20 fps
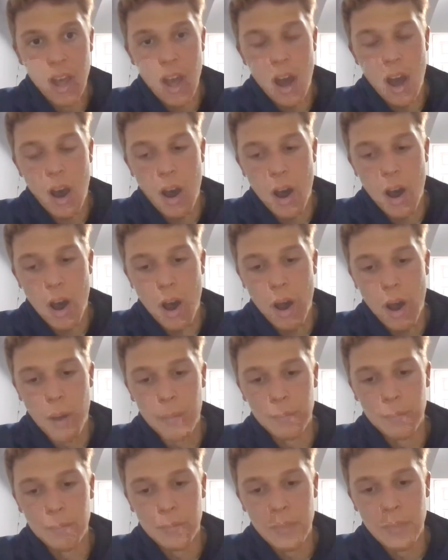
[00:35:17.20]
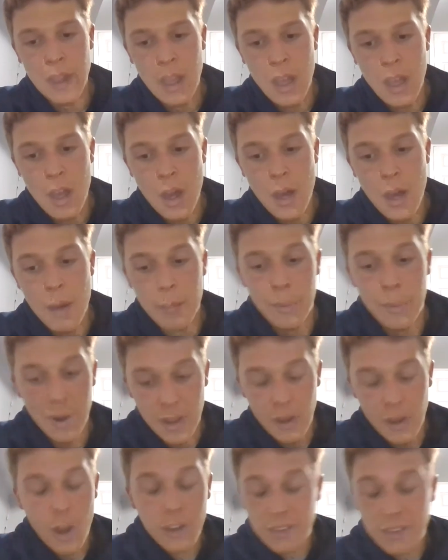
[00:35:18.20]
But
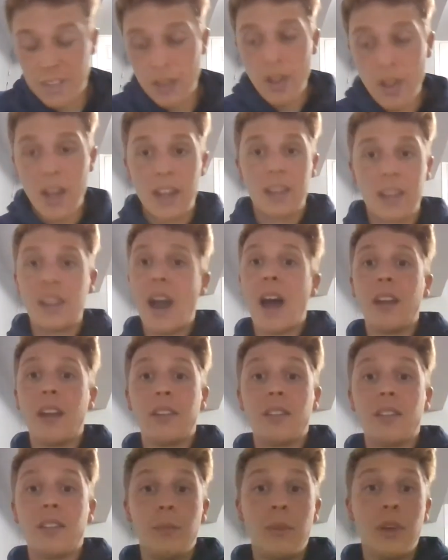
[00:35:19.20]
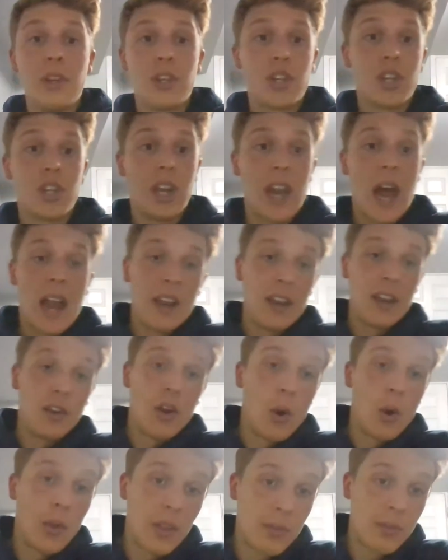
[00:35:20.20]
until I had gotten to Michigan, I didn't
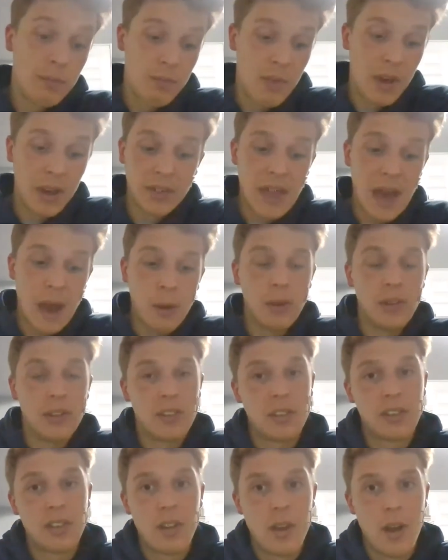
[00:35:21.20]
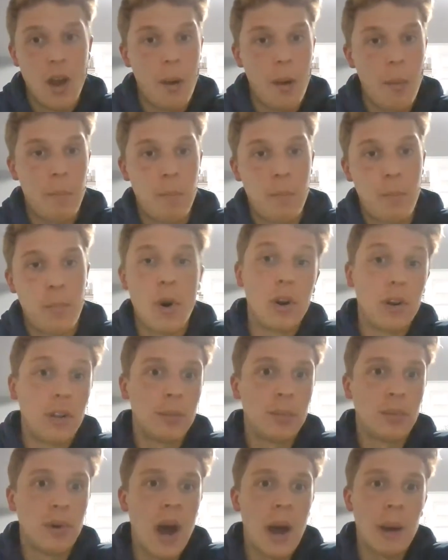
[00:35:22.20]
know that like that was part of
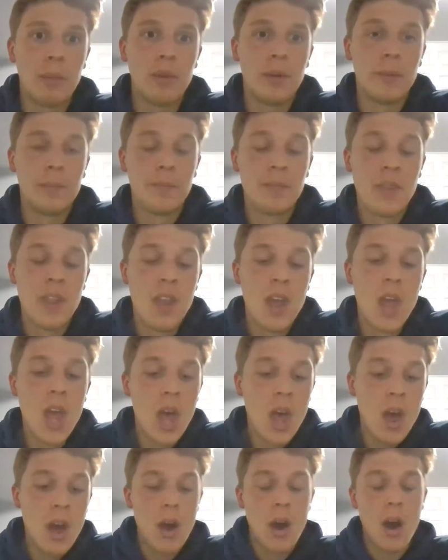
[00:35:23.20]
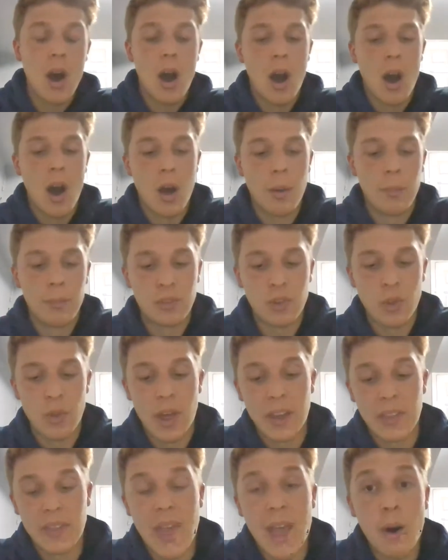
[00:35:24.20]
the problem. So
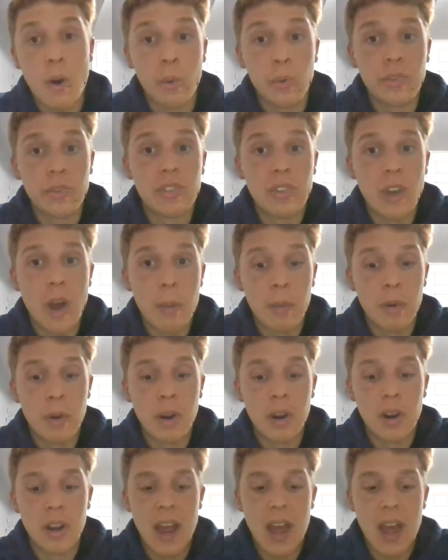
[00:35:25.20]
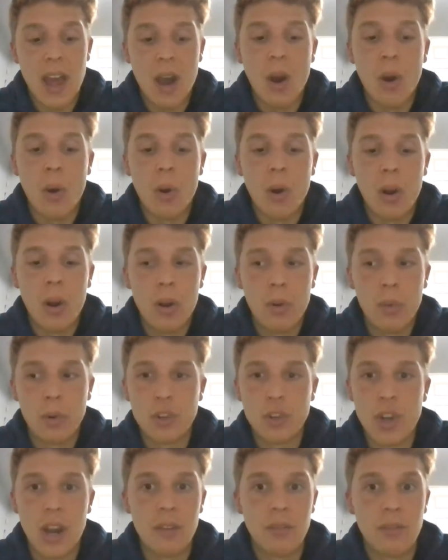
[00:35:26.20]
like that whole summer now, we're
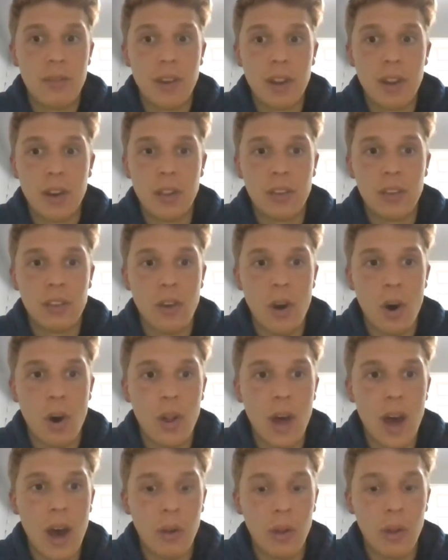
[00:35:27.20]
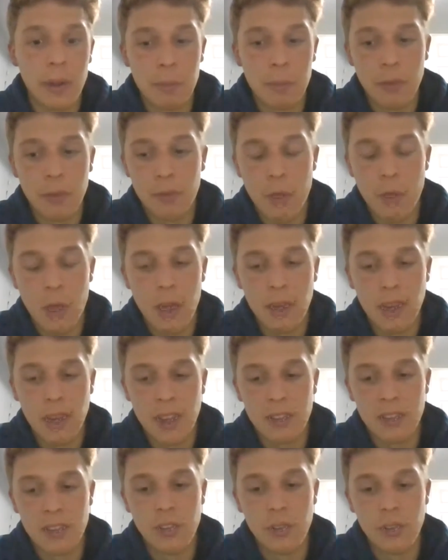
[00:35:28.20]
trying to figure this all out like before I
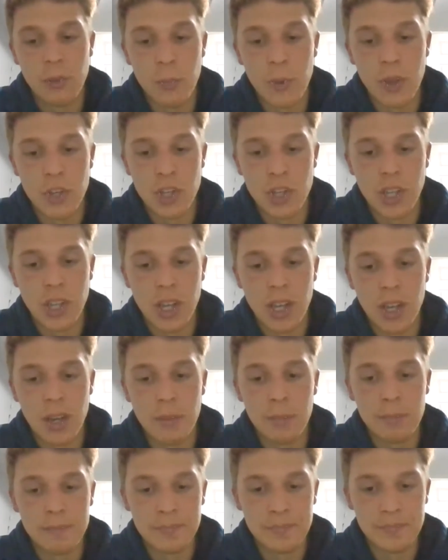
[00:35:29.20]
get to Michigan.